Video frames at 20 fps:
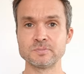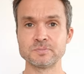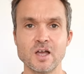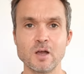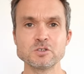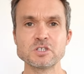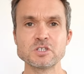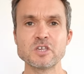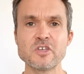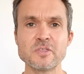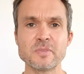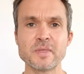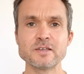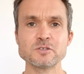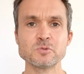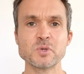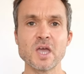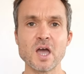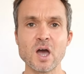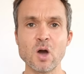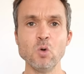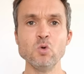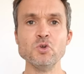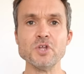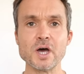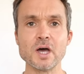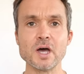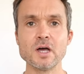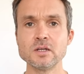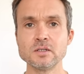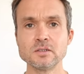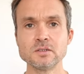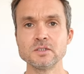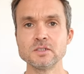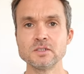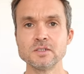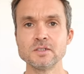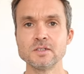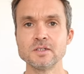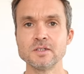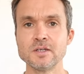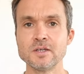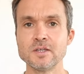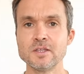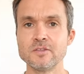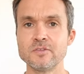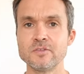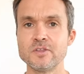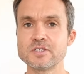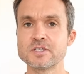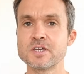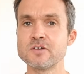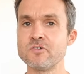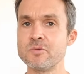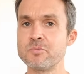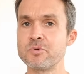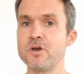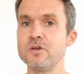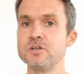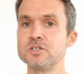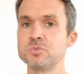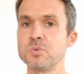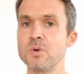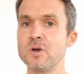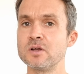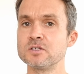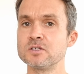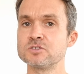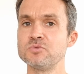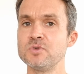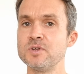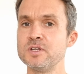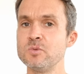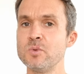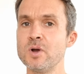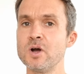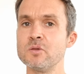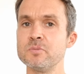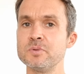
I also think that as we get older, this kind of approach works really well,